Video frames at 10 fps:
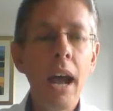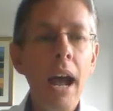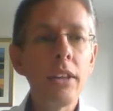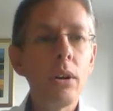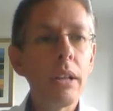
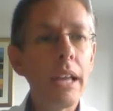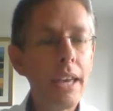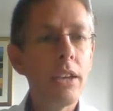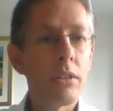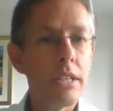And you'll
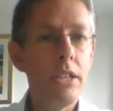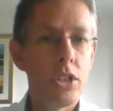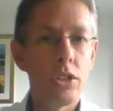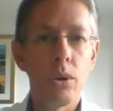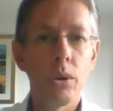hear your
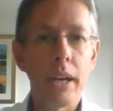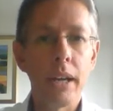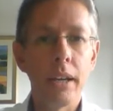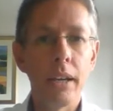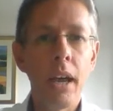teacher
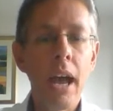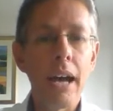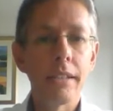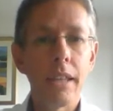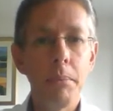talking
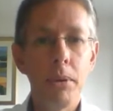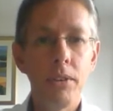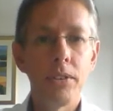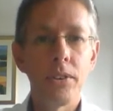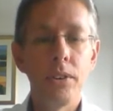as they
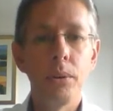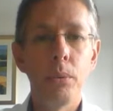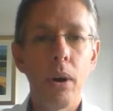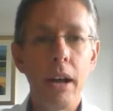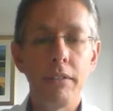move through
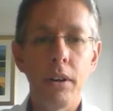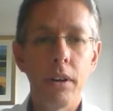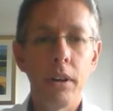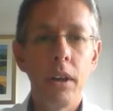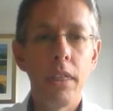
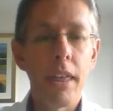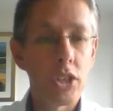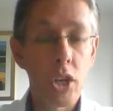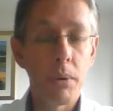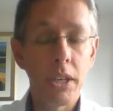whatever they're
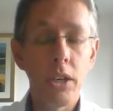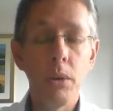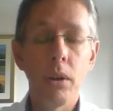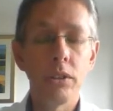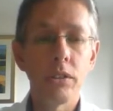showing
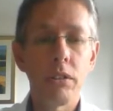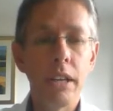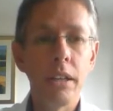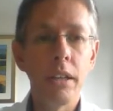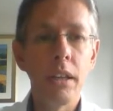you on
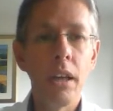screen.